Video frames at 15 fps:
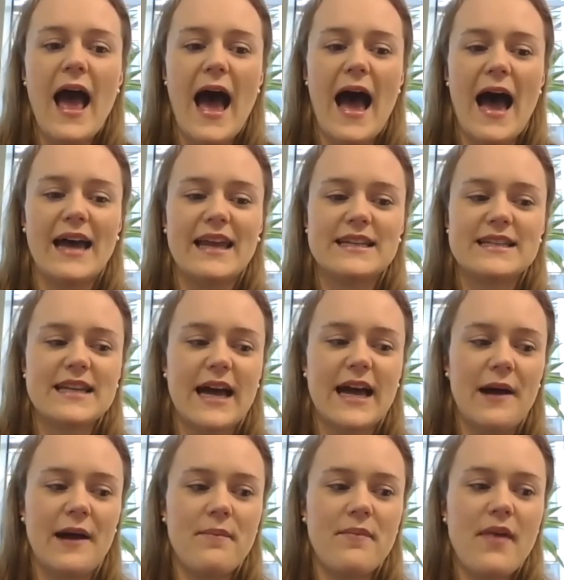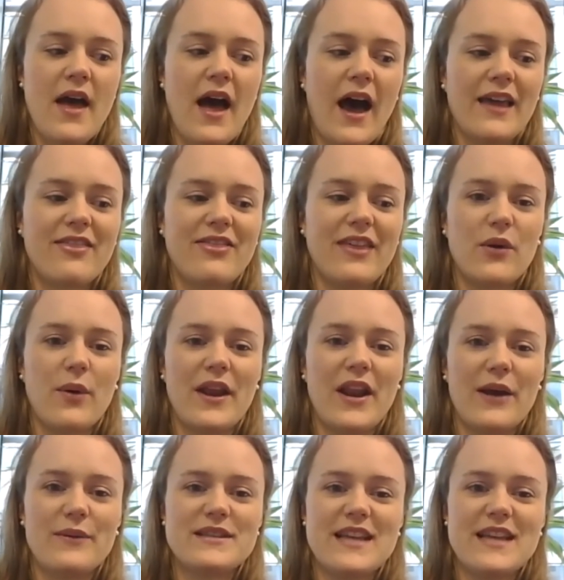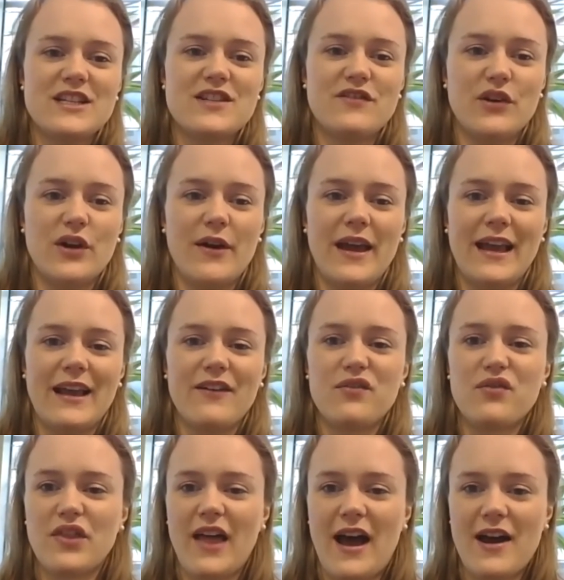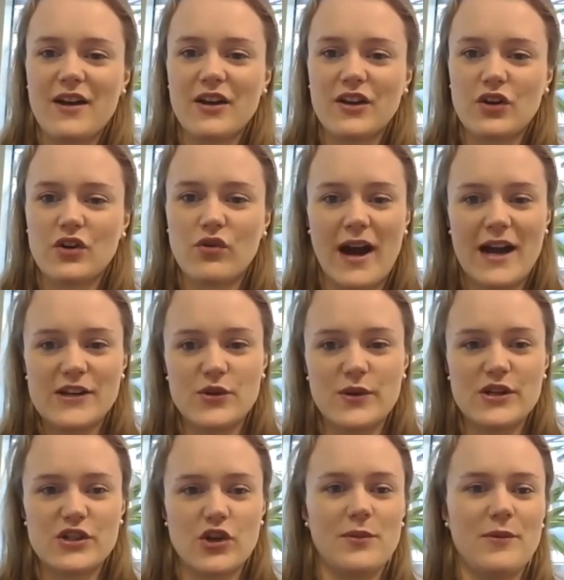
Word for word: And um, I think when I was interviewing for that graduate job,